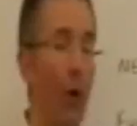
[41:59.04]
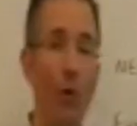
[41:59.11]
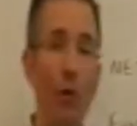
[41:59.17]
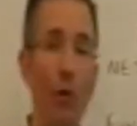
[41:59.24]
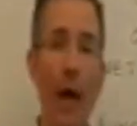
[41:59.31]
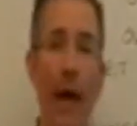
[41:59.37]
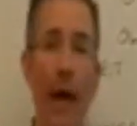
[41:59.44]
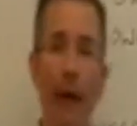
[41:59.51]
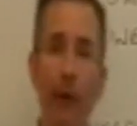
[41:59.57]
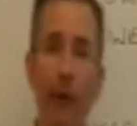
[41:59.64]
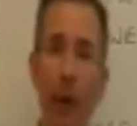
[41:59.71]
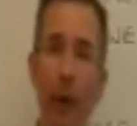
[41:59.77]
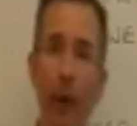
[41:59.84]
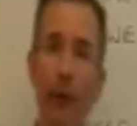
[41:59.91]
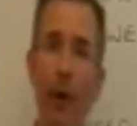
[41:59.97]
sold shares
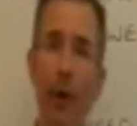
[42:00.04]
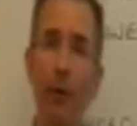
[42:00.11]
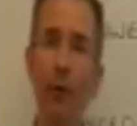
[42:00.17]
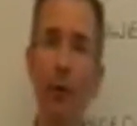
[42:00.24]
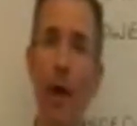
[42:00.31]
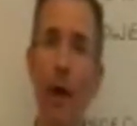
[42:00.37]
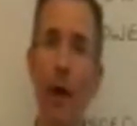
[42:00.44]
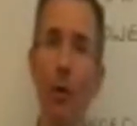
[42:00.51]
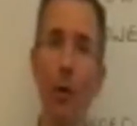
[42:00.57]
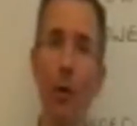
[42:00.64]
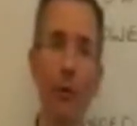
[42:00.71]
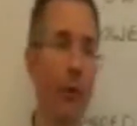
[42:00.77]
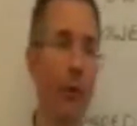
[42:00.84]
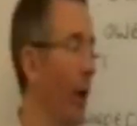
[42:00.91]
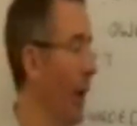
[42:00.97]
to external
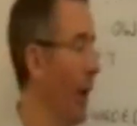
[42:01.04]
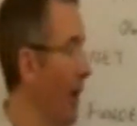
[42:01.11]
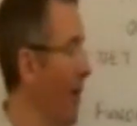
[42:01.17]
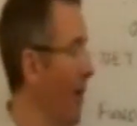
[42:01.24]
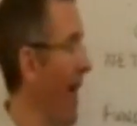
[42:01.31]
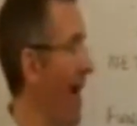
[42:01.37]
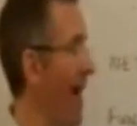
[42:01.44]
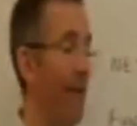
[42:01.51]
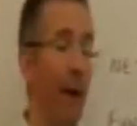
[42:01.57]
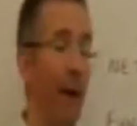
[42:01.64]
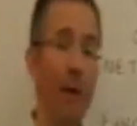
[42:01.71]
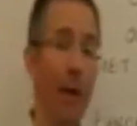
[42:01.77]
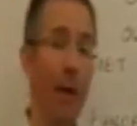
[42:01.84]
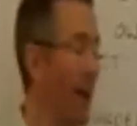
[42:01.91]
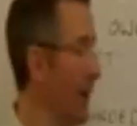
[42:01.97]
shareholders. That
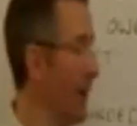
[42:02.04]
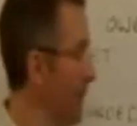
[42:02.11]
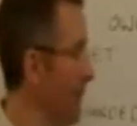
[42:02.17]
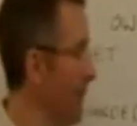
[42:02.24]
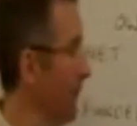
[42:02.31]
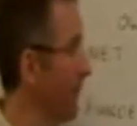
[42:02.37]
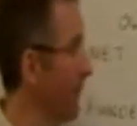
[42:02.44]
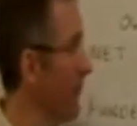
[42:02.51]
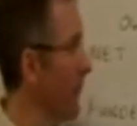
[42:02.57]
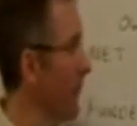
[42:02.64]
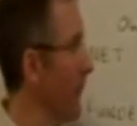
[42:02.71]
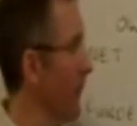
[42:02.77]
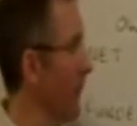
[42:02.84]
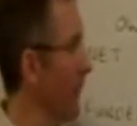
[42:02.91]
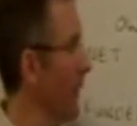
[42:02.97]
funding
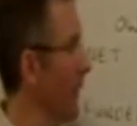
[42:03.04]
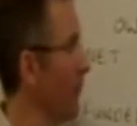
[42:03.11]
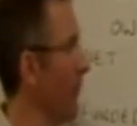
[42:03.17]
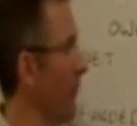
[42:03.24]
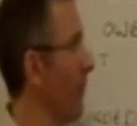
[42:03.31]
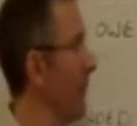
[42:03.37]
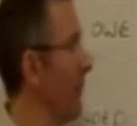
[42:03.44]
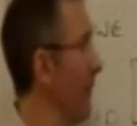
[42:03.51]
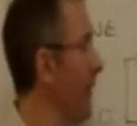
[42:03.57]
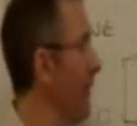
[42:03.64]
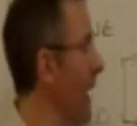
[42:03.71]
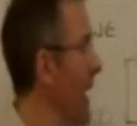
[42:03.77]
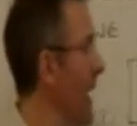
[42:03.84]
is represented